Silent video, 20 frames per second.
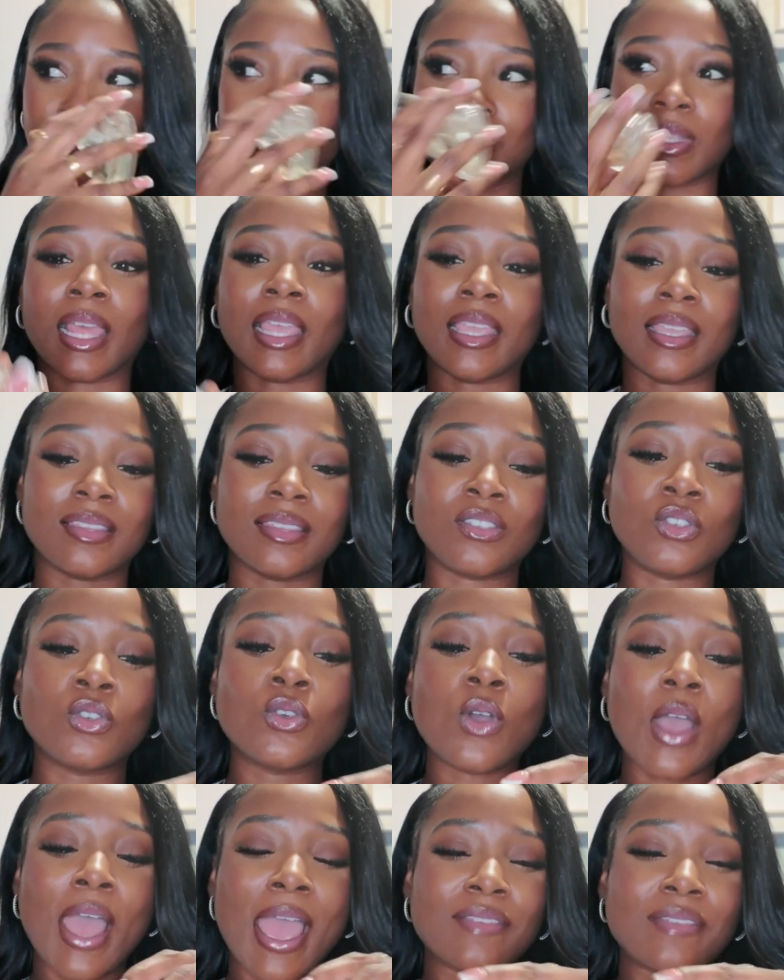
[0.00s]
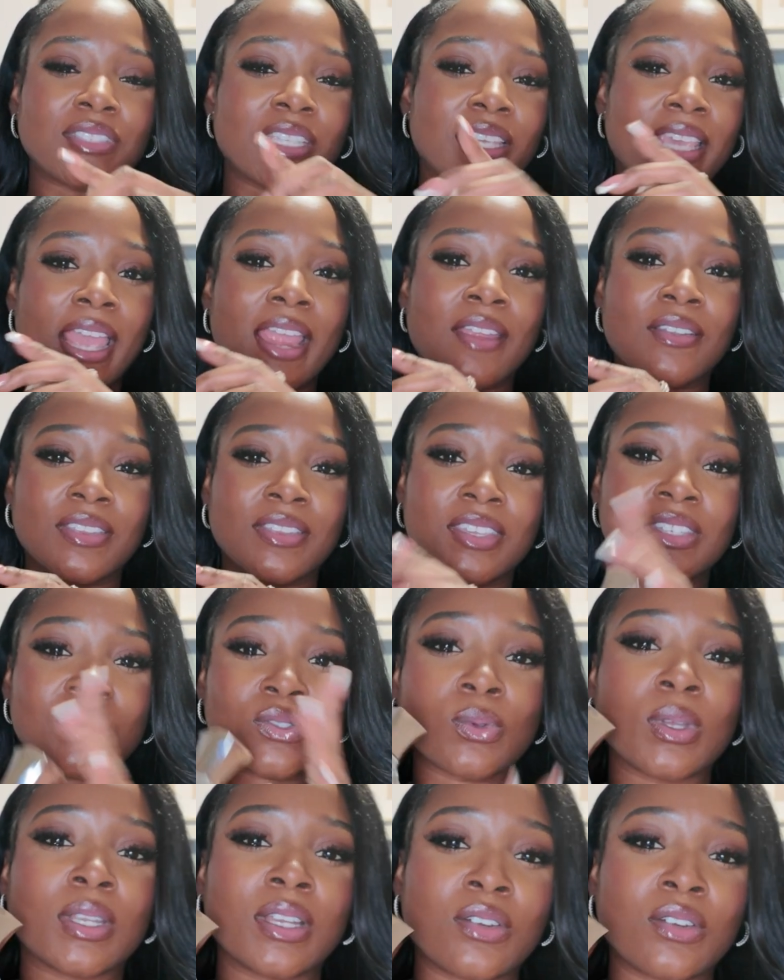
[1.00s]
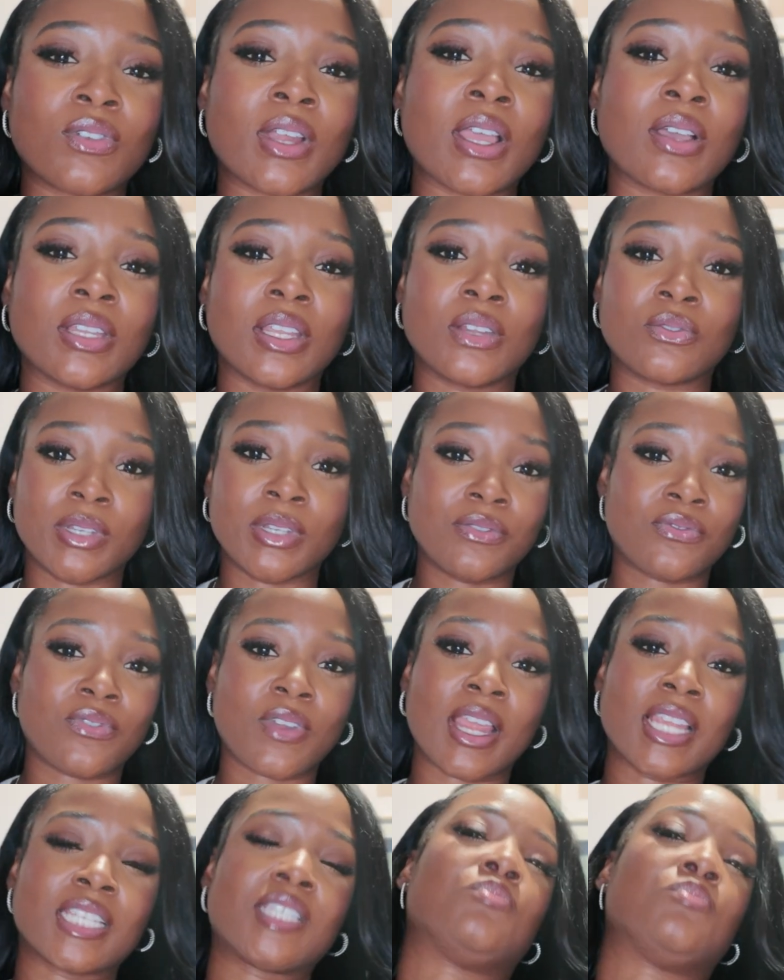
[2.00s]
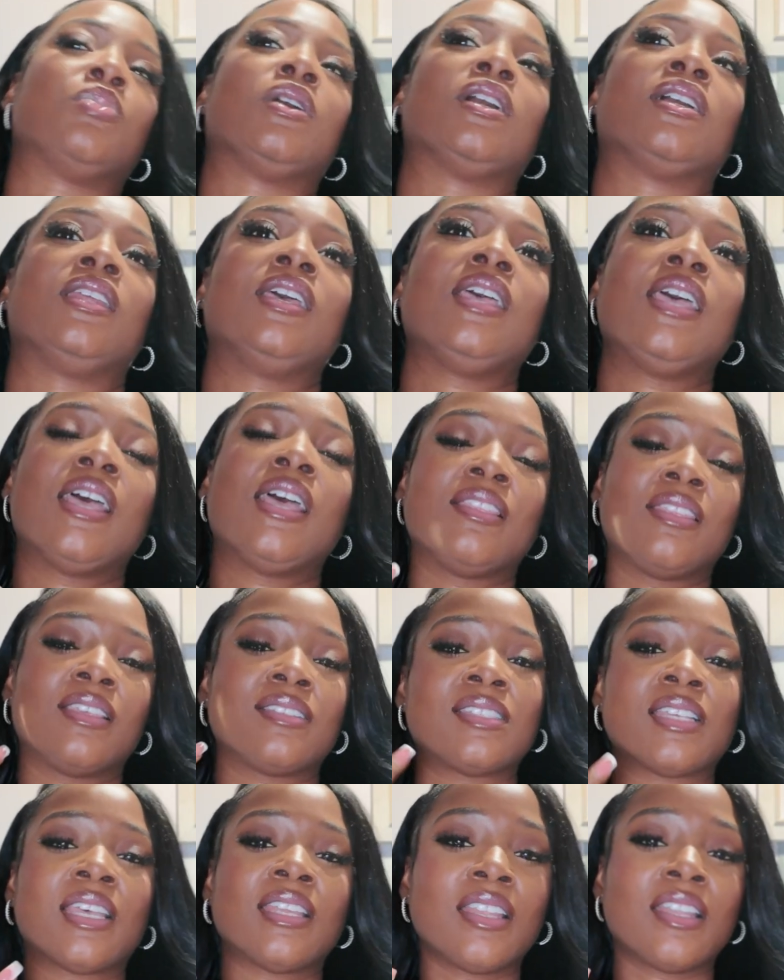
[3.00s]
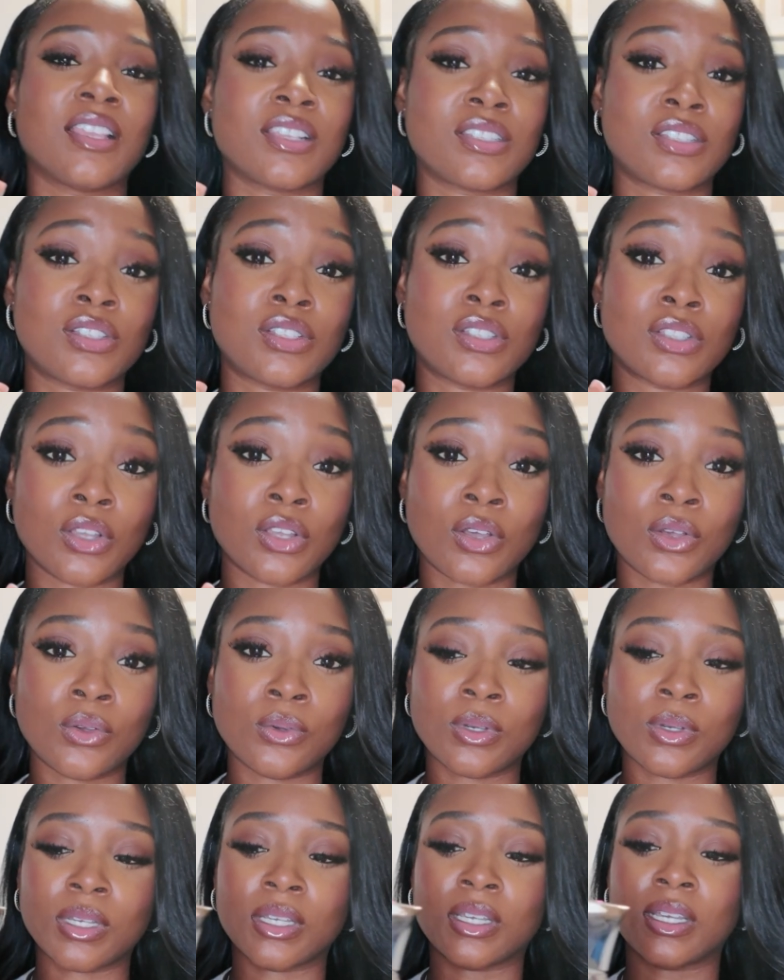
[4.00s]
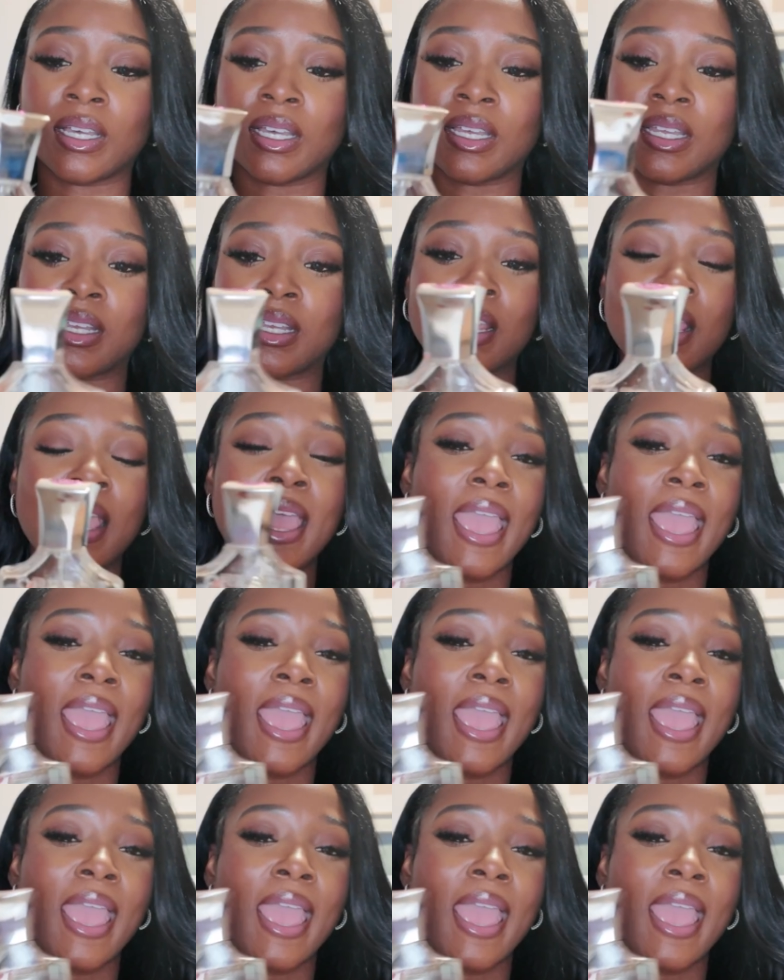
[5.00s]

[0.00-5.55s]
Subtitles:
Like, you have to carry this one around and refresh, but the scent is so good.